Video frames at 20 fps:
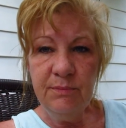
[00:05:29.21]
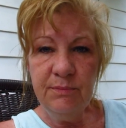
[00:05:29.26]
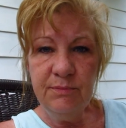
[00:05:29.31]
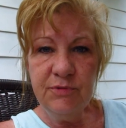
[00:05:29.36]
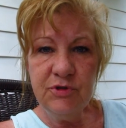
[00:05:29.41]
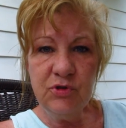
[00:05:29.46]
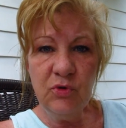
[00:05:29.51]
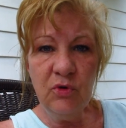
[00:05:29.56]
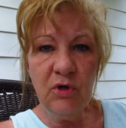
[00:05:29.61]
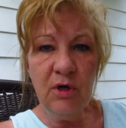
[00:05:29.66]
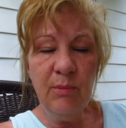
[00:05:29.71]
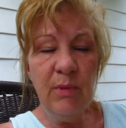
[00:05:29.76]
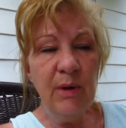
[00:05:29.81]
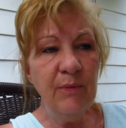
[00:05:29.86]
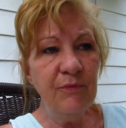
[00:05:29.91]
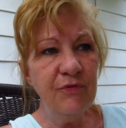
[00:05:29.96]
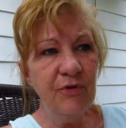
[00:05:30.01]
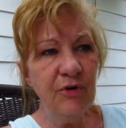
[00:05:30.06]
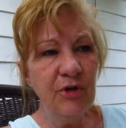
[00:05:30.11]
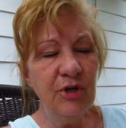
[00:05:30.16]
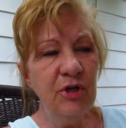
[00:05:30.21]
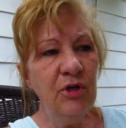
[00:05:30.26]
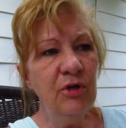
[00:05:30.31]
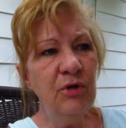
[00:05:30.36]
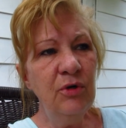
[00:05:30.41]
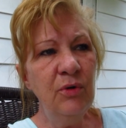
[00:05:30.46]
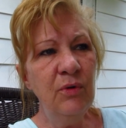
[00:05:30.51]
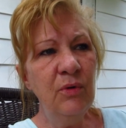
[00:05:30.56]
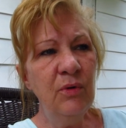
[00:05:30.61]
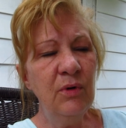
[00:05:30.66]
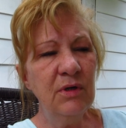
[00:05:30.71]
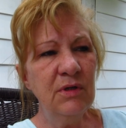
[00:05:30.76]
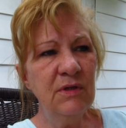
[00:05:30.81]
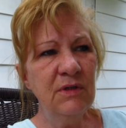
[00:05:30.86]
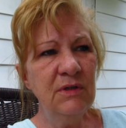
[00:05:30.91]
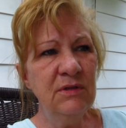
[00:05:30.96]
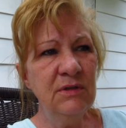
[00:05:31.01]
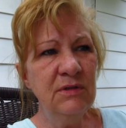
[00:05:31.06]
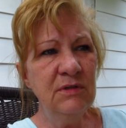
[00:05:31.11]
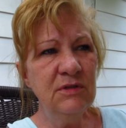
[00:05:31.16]
Store them up for you
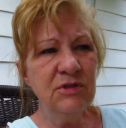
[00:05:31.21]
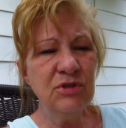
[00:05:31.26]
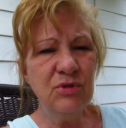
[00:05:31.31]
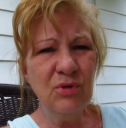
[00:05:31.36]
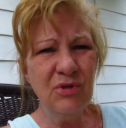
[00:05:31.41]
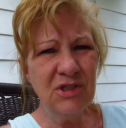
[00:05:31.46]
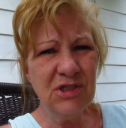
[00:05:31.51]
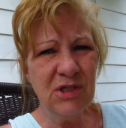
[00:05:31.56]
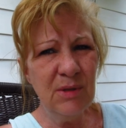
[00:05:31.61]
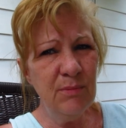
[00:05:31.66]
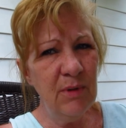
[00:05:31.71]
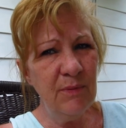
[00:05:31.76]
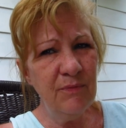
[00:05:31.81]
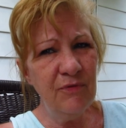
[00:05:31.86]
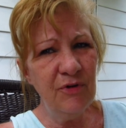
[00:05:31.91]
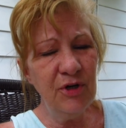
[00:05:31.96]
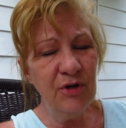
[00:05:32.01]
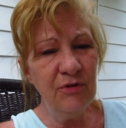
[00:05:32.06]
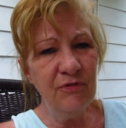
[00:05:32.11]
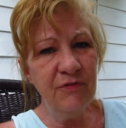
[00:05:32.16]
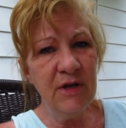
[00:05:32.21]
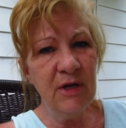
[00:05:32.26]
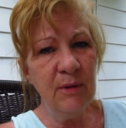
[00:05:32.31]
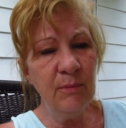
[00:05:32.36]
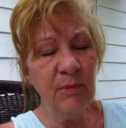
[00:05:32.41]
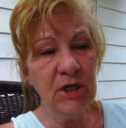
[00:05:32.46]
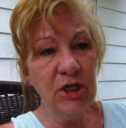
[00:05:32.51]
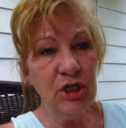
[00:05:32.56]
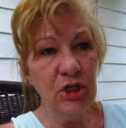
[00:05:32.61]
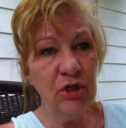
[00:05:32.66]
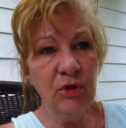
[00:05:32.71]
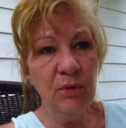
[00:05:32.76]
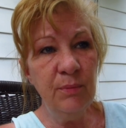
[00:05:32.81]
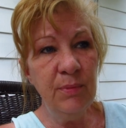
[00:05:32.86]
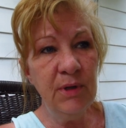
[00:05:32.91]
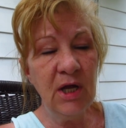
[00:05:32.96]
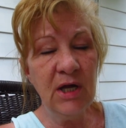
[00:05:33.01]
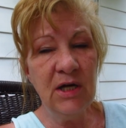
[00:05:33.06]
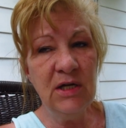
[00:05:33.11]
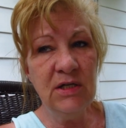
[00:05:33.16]
and store some up for your family too
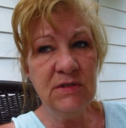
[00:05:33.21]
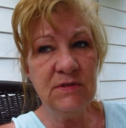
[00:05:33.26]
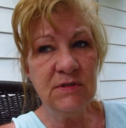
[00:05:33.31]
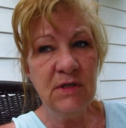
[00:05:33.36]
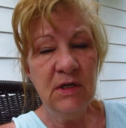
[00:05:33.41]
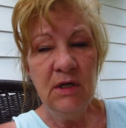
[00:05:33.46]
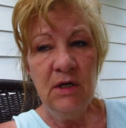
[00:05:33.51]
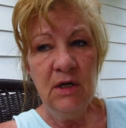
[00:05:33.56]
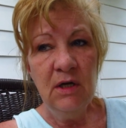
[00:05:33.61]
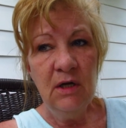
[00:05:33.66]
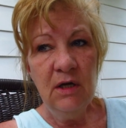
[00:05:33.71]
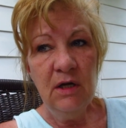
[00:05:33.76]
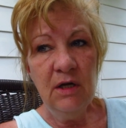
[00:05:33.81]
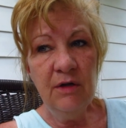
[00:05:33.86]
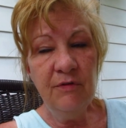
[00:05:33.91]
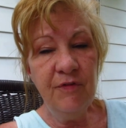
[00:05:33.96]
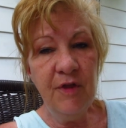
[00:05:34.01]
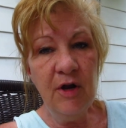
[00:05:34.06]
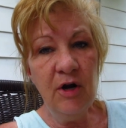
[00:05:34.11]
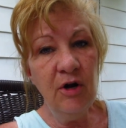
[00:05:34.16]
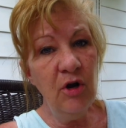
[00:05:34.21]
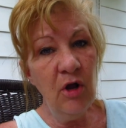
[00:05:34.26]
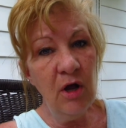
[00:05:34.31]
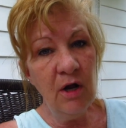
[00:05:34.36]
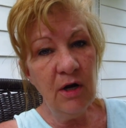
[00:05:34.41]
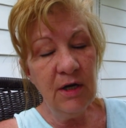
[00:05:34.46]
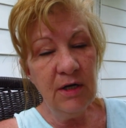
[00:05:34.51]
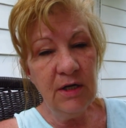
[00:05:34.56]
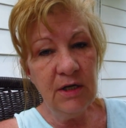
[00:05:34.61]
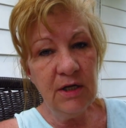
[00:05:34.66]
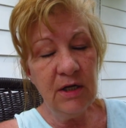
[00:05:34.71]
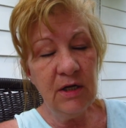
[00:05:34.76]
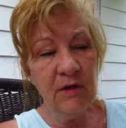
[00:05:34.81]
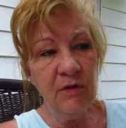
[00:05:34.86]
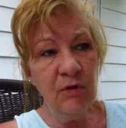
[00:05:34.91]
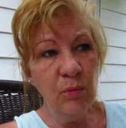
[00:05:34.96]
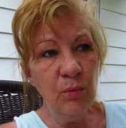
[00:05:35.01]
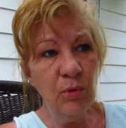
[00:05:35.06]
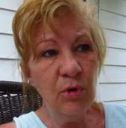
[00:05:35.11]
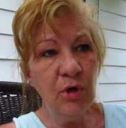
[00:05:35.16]
because if they're not going to heed
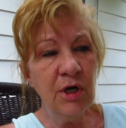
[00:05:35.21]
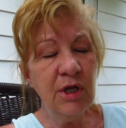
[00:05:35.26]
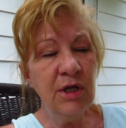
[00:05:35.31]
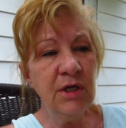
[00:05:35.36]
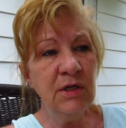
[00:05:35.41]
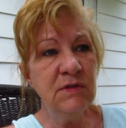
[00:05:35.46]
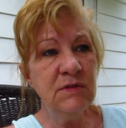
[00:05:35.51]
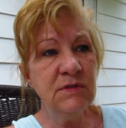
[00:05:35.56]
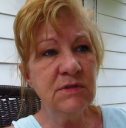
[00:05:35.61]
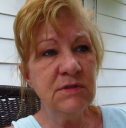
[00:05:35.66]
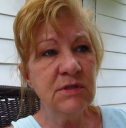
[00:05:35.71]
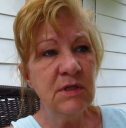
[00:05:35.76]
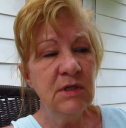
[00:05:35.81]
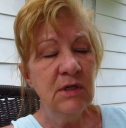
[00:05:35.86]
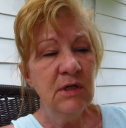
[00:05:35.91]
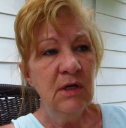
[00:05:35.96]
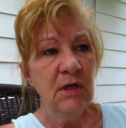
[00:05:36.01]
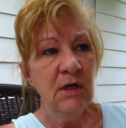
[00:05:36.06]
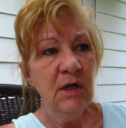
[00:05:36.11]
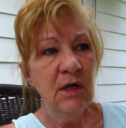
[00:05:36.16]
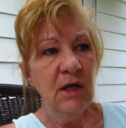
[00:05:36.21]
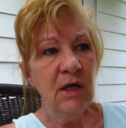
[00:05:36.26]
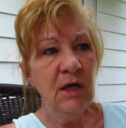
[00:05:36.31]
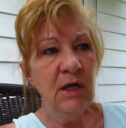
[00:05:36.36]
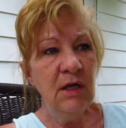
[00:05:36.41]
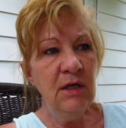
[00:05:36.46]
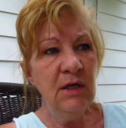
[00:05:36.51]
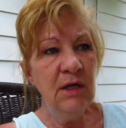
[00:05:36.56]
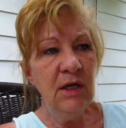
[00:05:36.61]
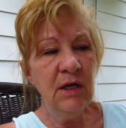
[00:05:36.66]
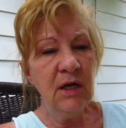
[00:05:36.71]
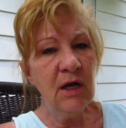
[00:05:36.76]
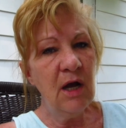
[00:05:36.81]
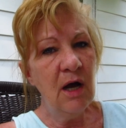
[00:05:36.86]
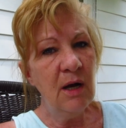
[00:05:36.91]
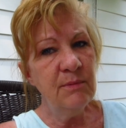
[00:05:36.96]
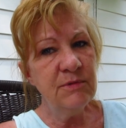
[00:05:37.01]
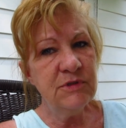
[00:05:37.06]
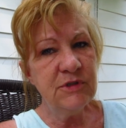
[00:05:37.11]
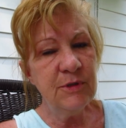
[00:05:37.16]
the warnings and it
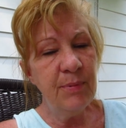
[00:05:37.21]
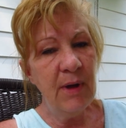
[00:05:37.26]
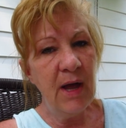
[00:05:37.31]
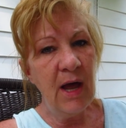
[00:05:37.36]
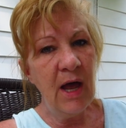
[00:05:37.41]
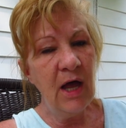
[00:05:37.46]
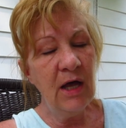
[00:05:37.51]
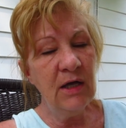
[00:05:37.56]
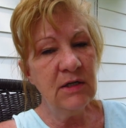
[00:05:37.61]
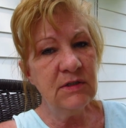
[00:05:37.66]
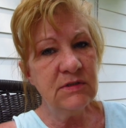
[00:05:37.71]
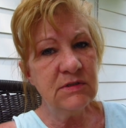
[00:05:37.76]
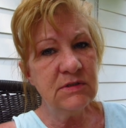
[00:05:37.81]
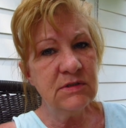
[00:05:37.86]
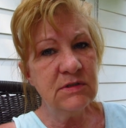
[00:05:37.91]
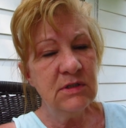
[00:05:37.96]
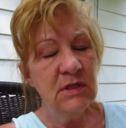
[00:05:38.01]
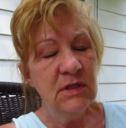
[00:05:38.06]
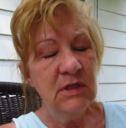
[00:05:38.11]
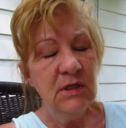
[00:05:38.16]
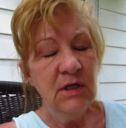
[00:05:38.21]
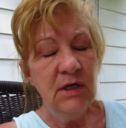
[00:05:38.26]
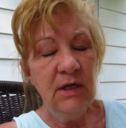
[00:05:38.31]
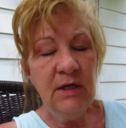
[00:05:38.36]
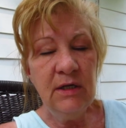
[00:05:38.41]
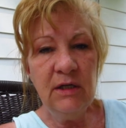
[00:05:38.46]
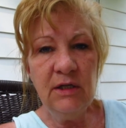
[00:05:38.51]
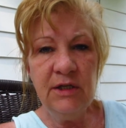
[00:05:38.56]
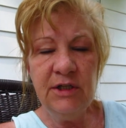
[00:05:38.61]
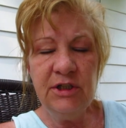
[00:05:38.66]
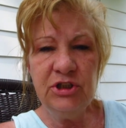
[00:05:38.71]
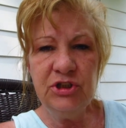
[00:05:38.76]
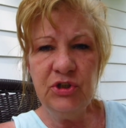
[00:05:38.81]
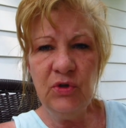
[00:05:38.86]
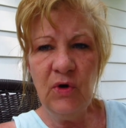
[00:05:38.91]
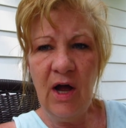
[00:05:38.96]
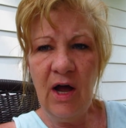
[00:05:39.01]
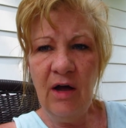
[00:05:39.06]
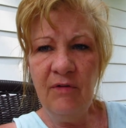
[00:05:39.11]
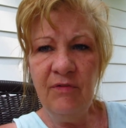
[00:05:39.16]
comes to pass, at least
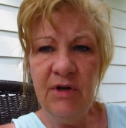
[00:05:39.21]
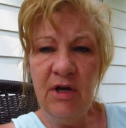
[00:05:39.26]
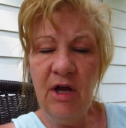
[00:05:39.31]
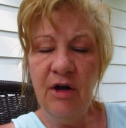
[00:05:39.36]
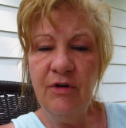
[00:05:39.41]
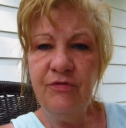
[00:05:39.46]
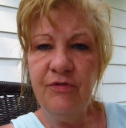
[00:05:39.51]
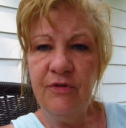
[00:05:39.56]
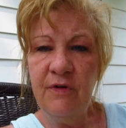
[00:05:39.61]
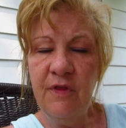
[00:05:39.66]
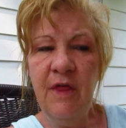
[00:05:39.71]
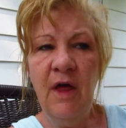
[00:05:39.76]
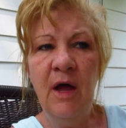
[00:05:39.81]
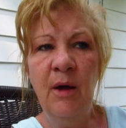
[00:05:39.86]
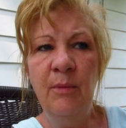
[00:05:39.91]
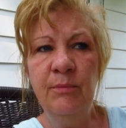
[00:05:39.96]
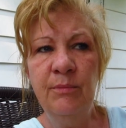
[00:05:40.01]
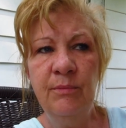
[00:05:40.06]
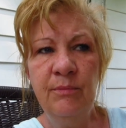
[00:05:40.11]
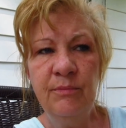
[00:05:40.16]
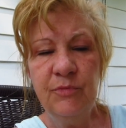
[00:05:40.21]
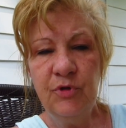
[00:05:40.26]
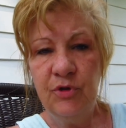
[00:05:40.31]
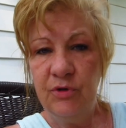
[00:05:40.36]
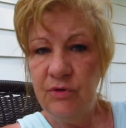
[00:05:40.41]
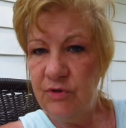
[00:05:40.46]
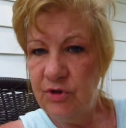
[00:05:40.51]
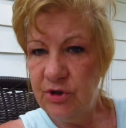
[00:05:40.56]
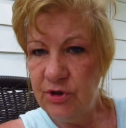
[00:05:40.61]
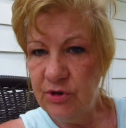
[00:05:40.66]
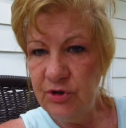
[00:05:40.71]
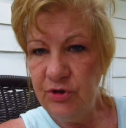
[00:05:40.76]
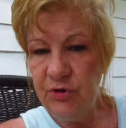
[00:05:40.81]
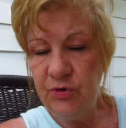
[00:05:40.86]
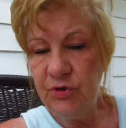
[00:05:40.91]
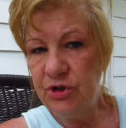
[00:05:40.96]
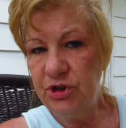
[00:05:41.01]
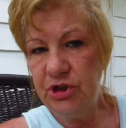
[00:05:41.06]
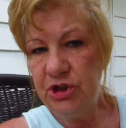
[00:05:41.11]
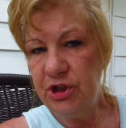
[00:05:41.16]
you'll have enough for them to,
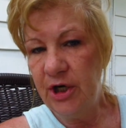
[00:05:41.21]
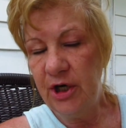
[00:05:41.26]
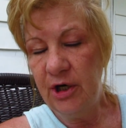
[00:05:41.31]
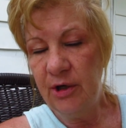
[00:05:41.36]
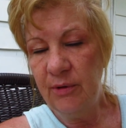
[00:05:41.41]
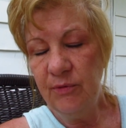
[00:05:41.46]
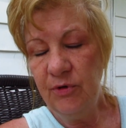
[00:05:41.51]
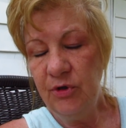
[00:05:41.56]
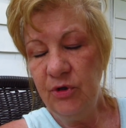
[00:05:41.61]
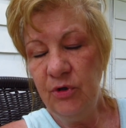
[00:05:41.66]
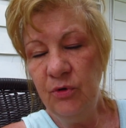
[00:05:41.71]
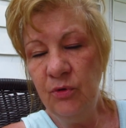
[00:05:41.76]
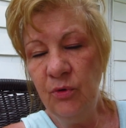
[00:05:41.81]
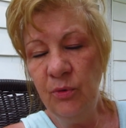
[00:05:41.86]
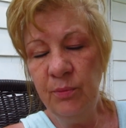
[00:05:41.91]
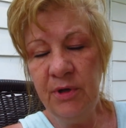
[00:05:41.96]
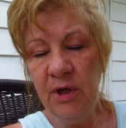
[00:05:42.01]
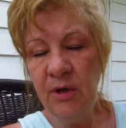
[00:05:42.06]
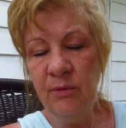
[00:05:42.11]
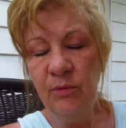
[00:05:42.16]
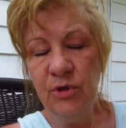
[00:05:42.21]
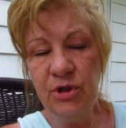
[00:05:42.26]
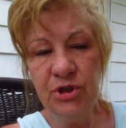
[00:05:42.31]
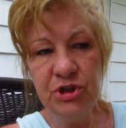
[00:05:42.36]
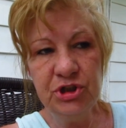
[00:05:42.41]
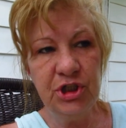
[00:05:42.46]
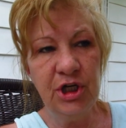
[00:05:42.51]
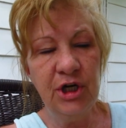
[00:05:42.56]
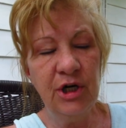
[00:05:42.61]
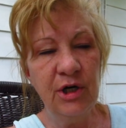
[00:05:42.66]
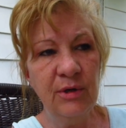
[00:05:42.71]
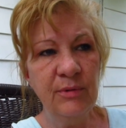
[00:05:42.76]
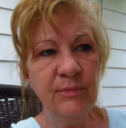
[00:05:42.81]
you could share. You will be able to share.